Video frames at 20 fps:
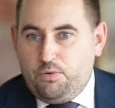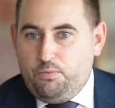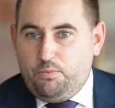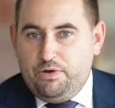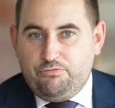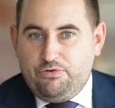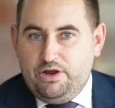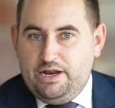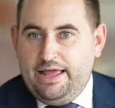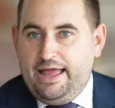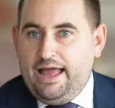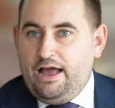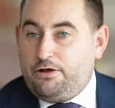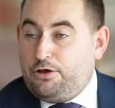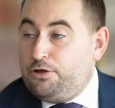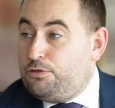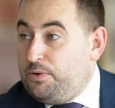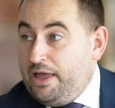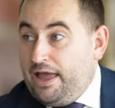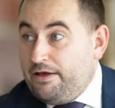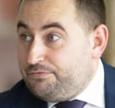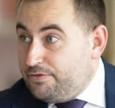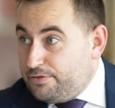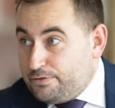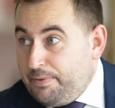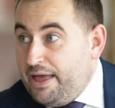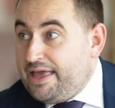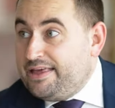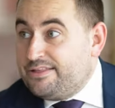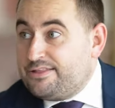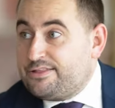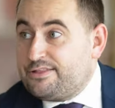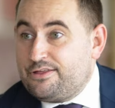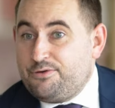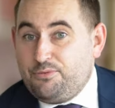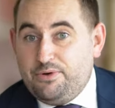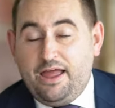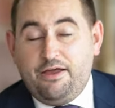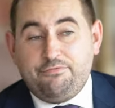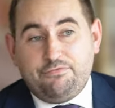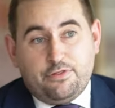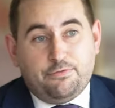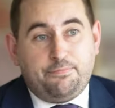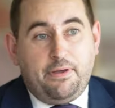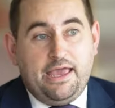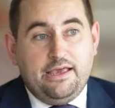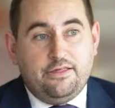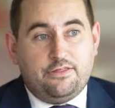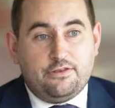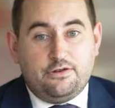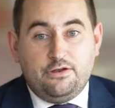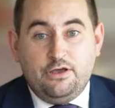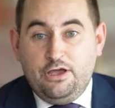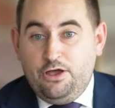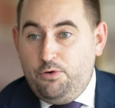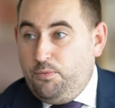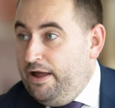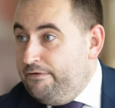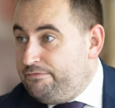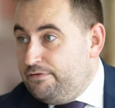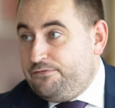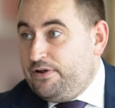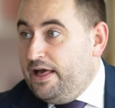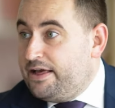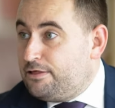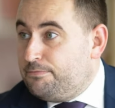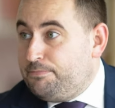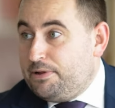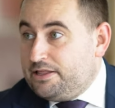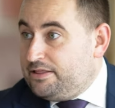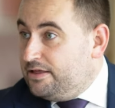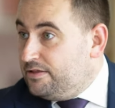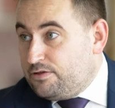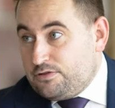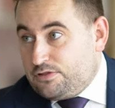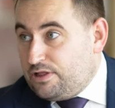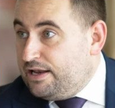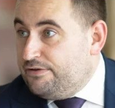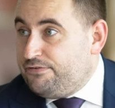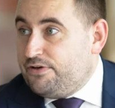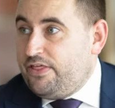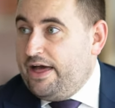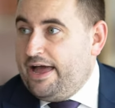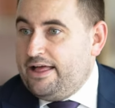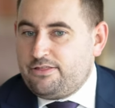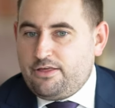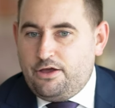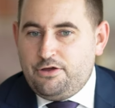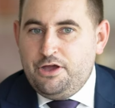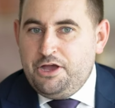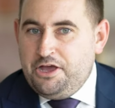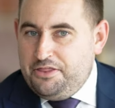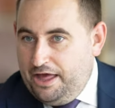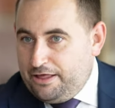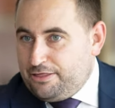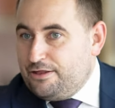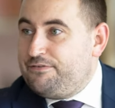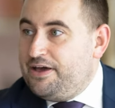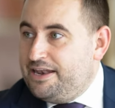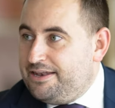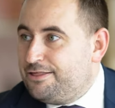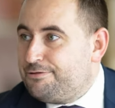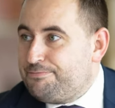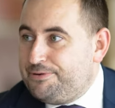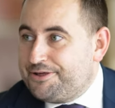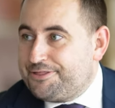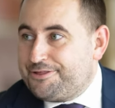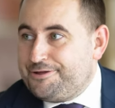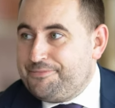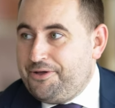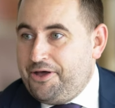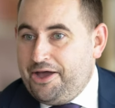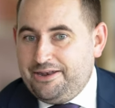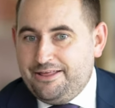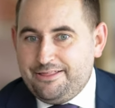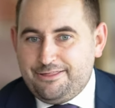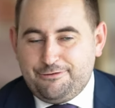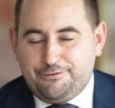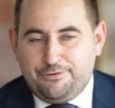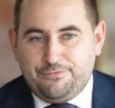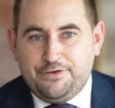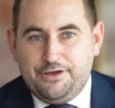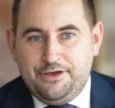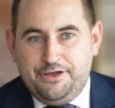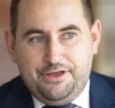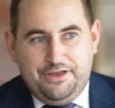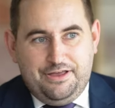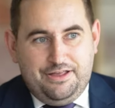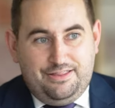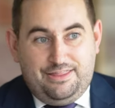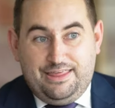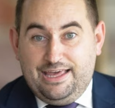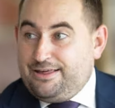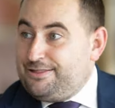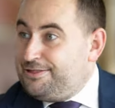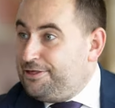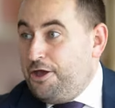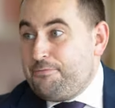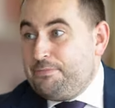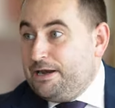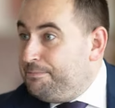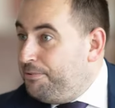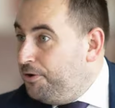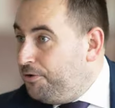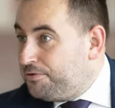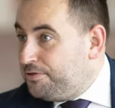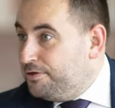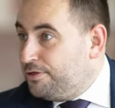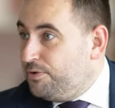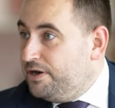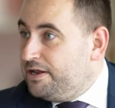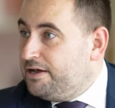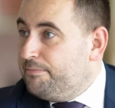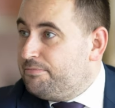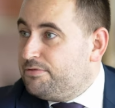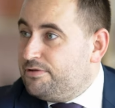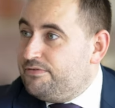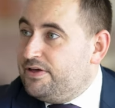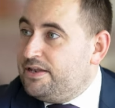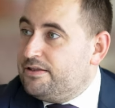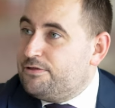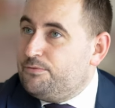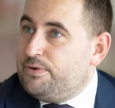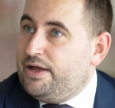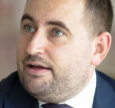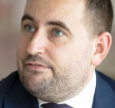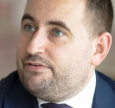well, we really have, because we have the space and we have the flexibility to deliver that. So that's an event that springs to mind that sort of ticks so many boxes when it comes to events that we